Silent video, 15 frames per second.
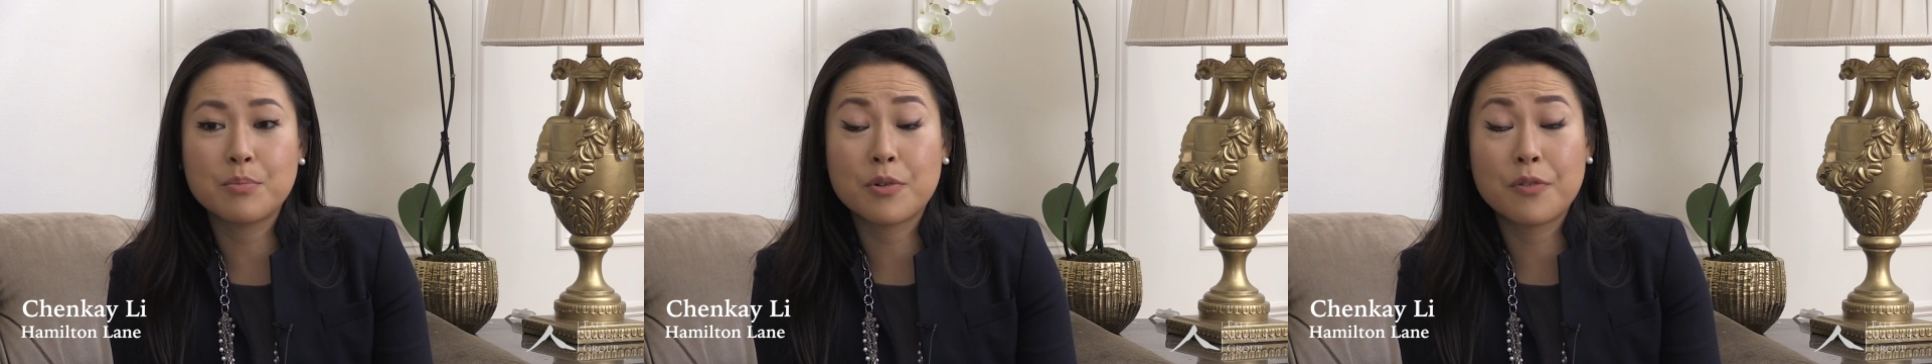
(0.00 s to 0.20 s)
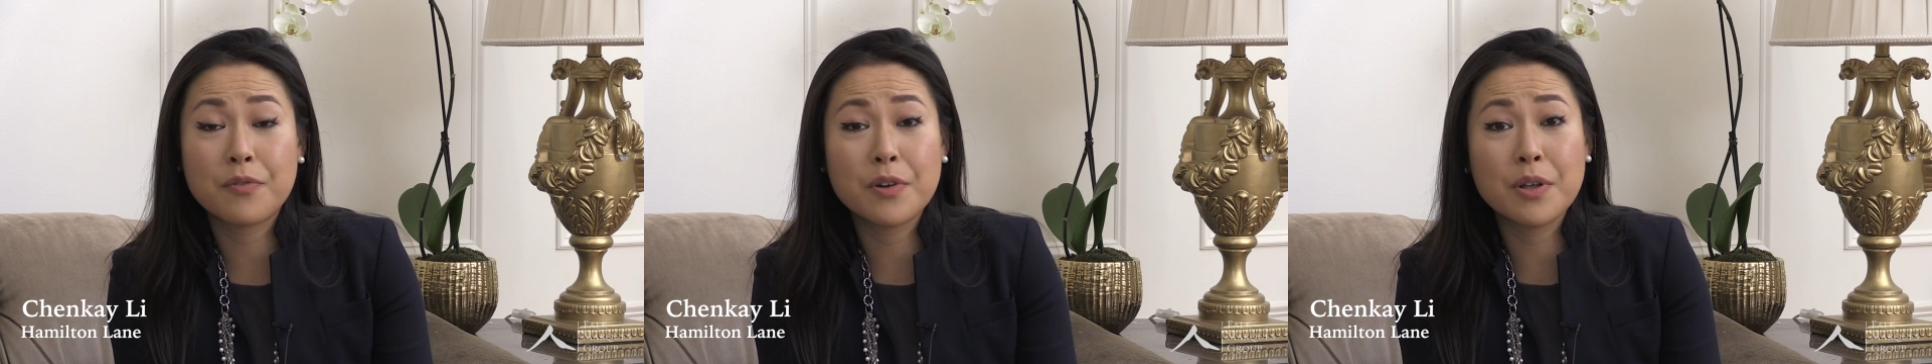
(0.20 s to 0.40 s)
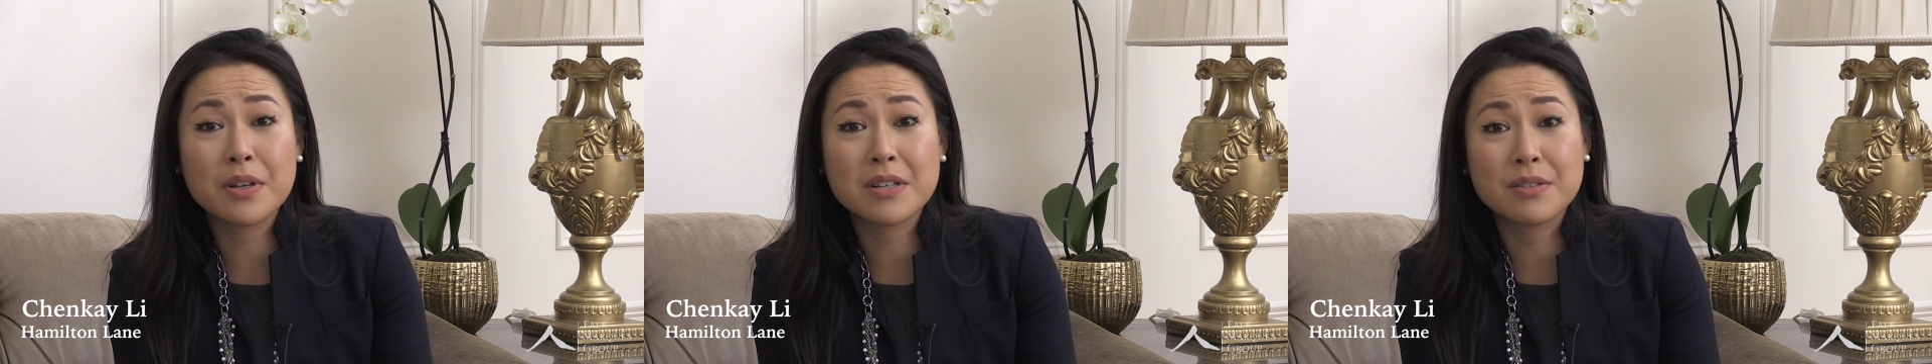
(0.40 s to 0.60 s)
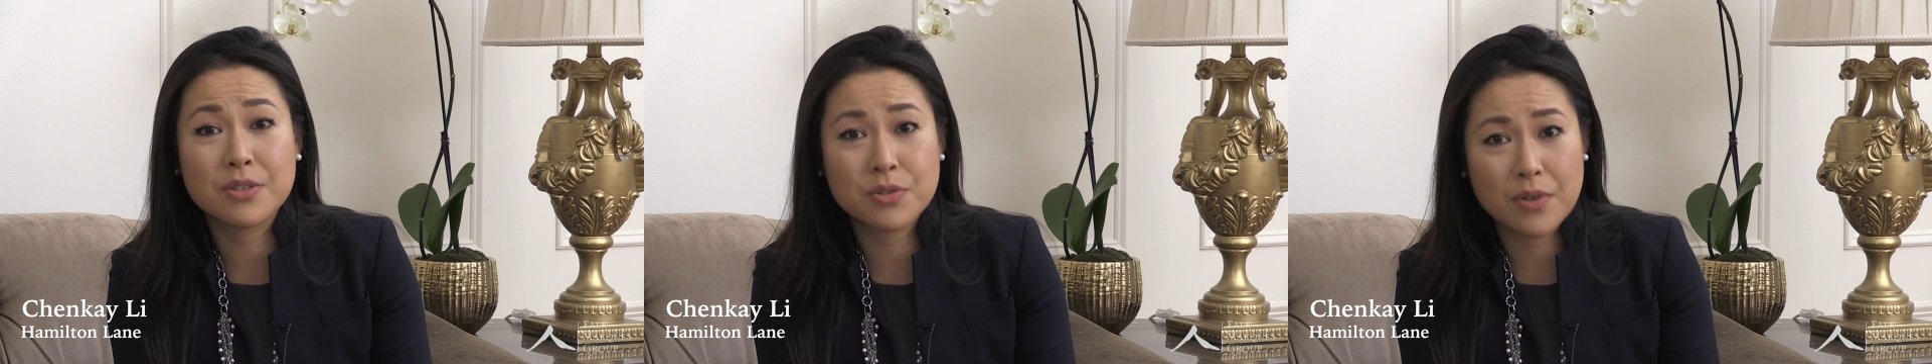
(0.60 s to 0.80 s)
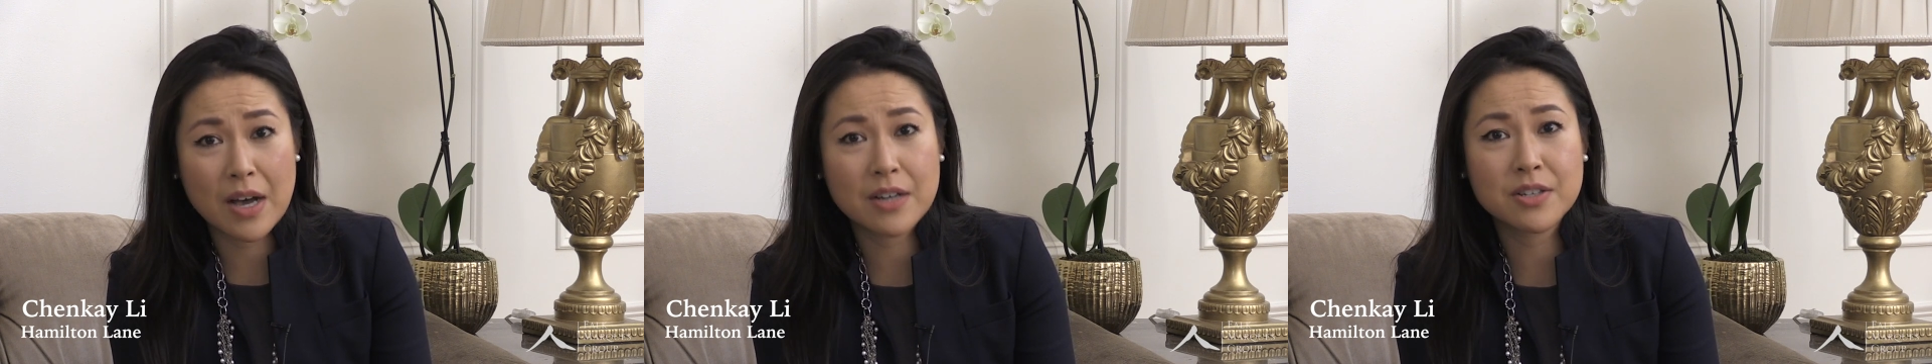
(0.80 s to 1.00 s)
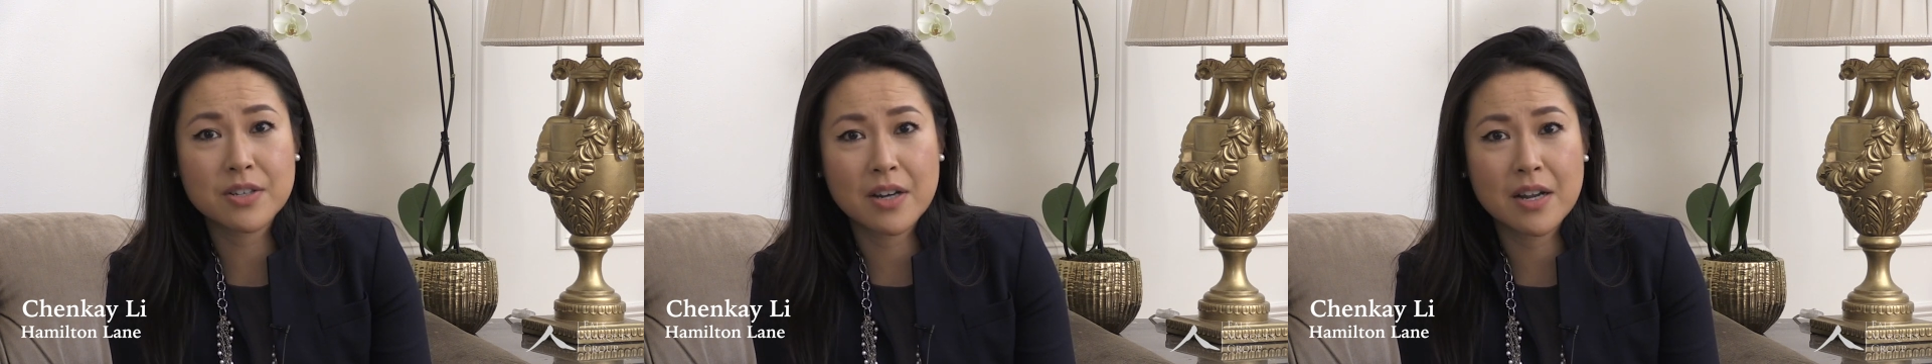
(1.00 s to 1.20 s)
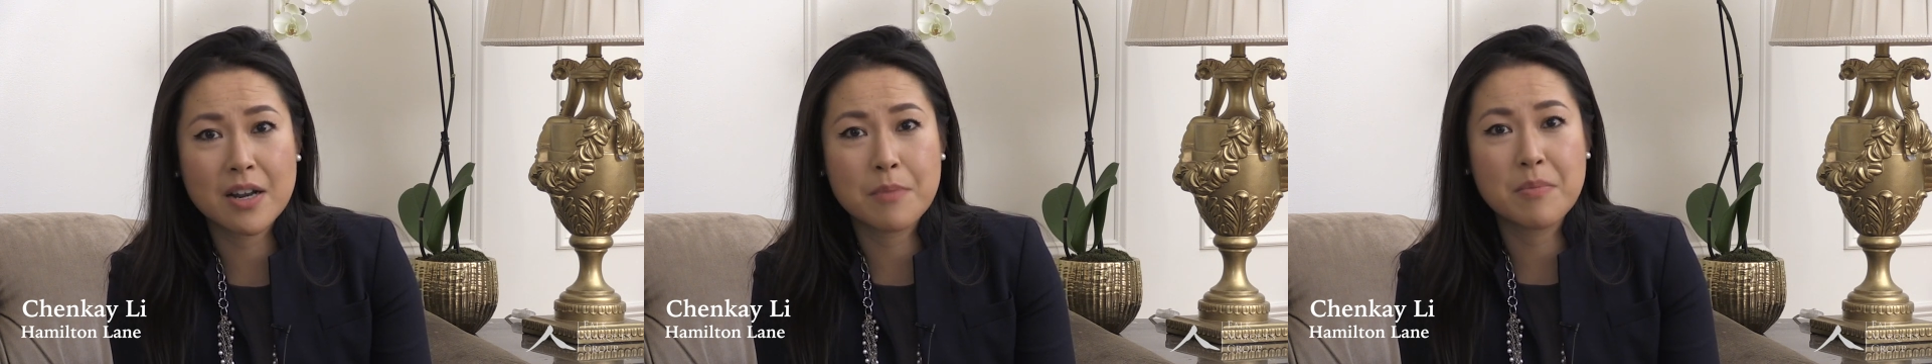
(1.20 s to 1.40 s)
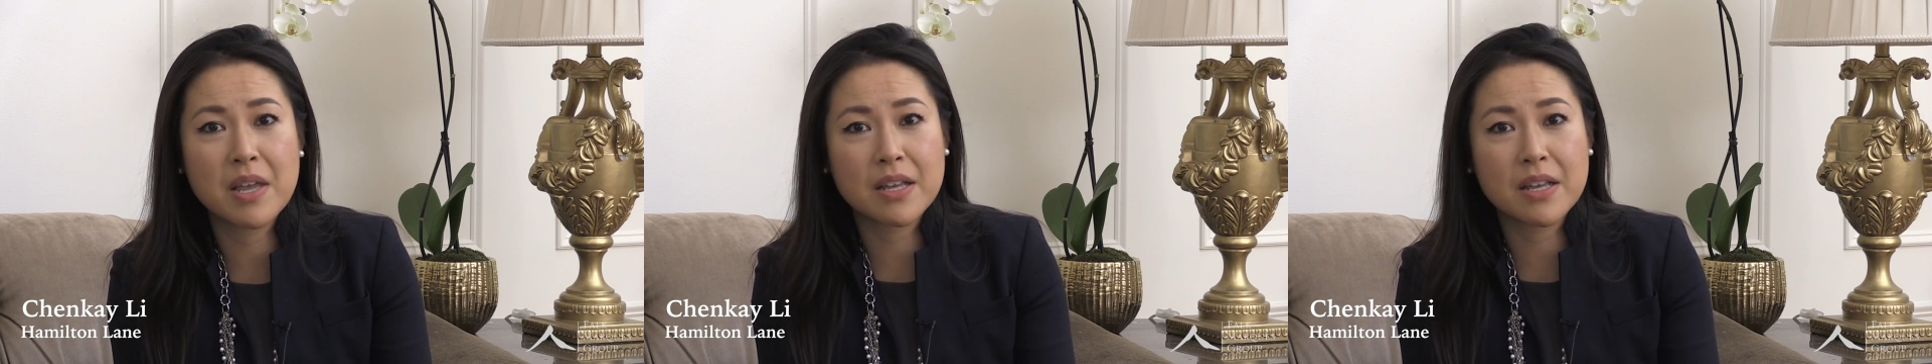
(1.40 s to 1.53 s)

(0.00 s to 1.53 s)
portfolio construction and